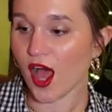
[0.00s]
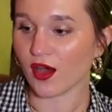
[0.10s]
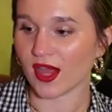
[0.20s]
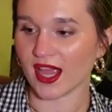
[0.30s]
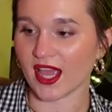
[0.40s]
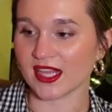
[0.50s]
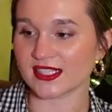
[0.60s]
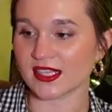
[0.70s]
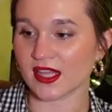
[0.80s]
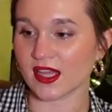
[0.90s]
Okay,
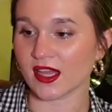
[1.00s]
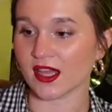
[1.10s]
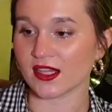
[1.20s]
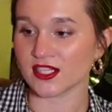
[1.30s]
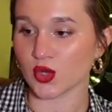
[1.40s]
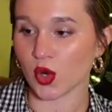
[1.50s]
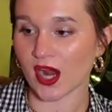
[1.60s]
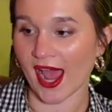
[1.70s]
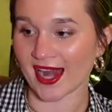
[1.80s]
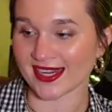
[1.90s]
it's the
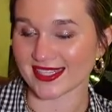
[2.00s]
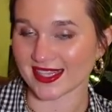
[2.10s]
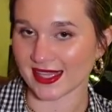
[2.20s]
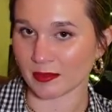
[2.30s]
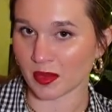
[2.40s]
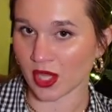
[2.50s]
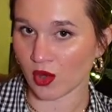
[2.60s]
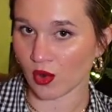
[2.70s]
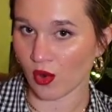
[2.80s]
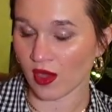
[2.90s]
Dior Addict Lip
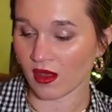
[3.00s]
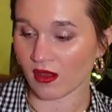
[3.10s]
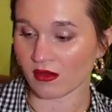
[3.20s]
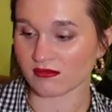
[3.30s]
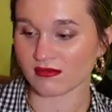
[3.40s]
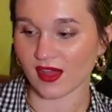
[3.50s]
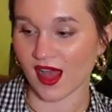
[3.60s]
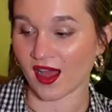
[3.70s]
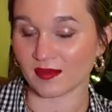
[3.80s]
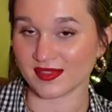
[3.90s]
Glow Oil,
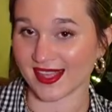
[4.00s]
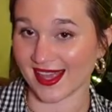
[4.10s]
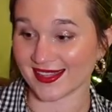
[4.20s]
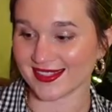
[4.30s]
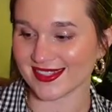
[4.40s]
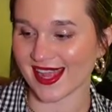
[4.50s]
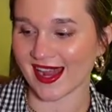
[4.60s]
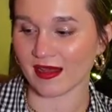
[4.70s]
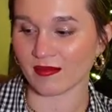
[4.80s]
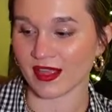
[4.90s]
obsessed,
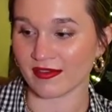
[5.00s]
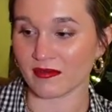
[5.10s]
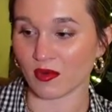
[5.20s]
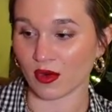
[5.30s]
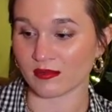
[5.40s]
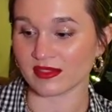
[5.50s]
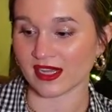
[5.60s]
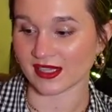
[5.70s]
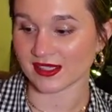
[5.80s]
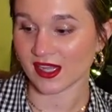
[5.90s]
and I'm even more
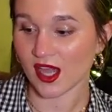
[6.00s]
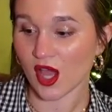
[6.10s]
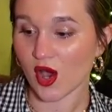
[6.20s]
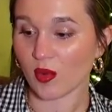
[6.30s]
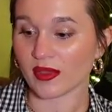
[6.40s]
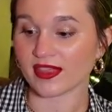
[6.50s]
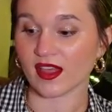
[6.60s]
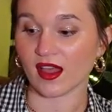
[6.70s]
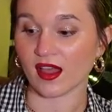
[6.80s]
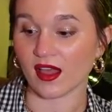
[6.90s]
obsessed with
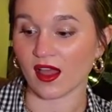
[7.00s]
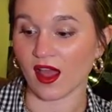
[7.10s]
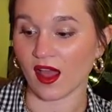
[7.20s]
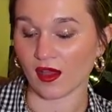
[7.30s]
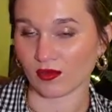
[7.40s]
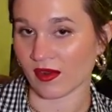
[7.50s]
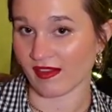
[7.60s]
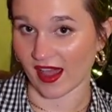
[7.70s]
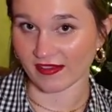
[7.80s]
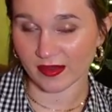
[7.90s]
the
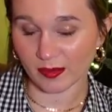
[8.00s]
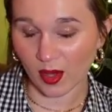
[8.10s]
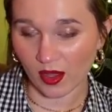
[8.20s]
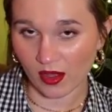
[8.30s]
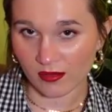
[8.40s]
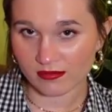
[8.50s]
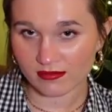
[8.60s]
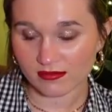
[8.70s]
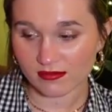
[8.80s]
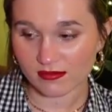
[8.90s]
Reviving Balm.